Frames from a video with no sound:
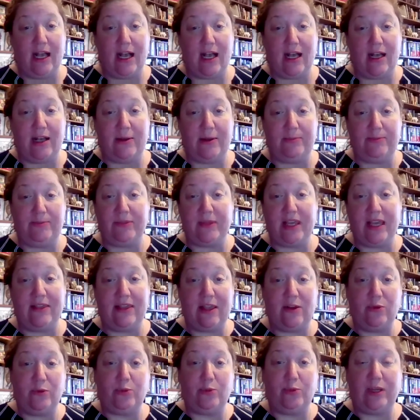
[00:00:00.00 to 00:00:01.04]
And
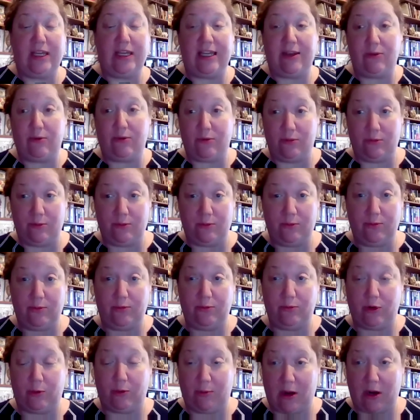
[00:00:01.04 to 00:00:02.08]
then we
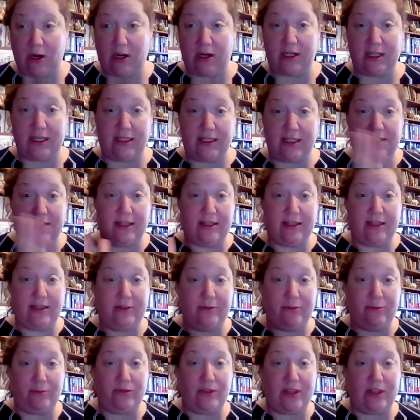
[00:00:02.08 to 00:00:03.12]
remark
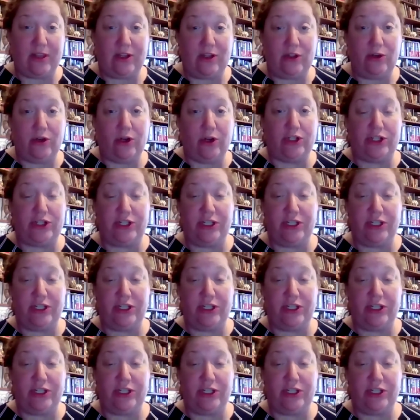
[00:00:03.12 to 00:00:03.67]
that New York